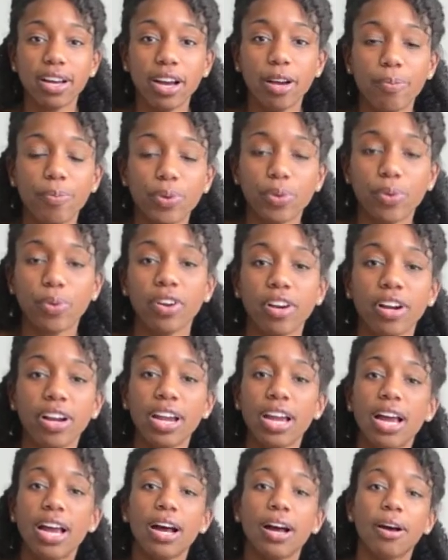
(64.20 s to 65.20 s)
up your
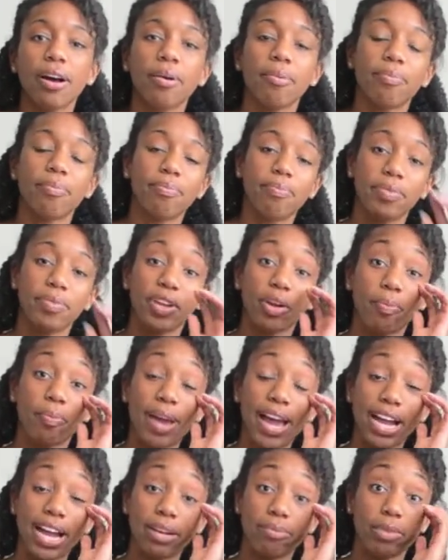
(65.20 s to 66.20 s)

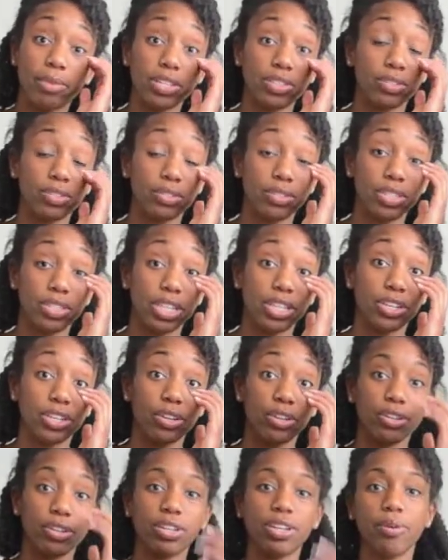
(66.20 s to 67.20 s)
back muscles and
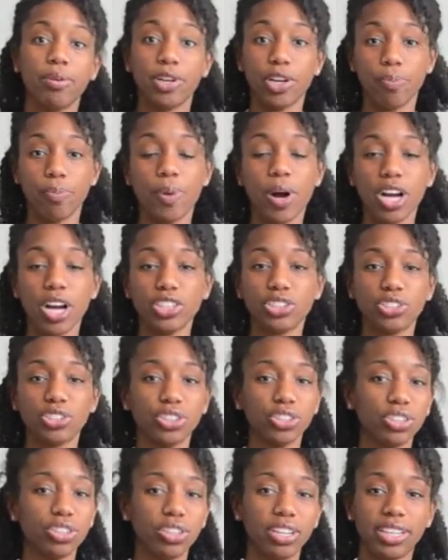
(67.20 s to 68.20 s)
your
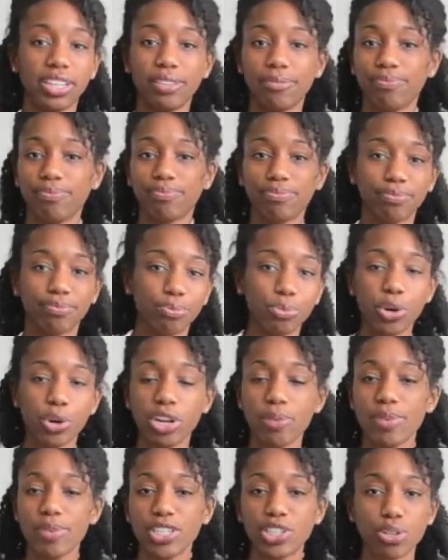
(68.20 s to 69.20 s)
posture, and it
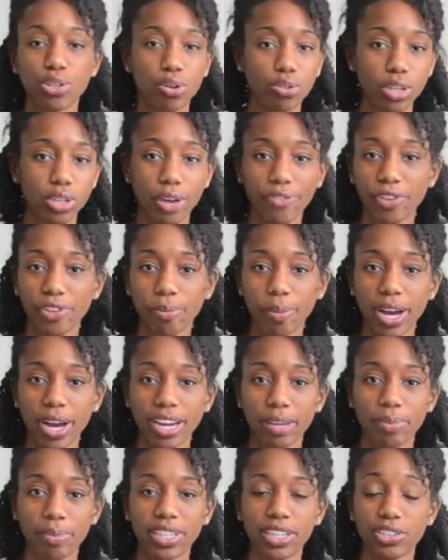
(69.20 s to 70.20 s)
pretty much throws off your
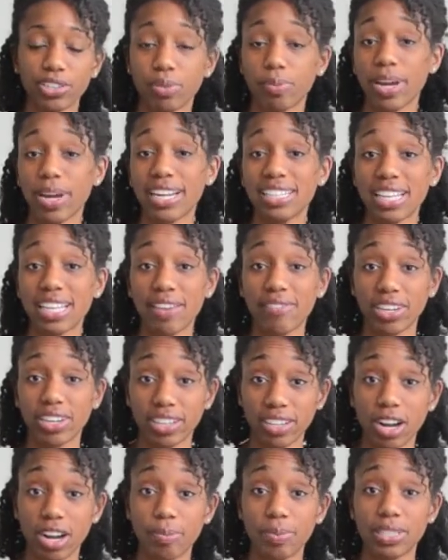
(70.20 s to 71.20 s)
body because your body's having to
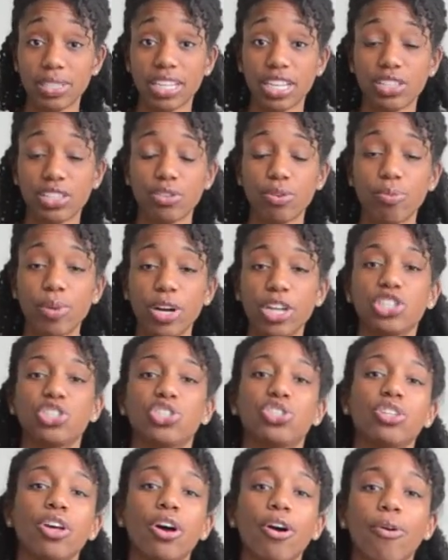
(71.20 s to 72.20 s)
compensate so much.
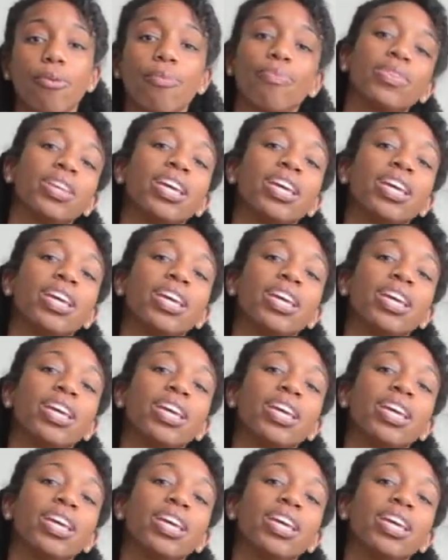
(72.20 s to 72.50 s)
So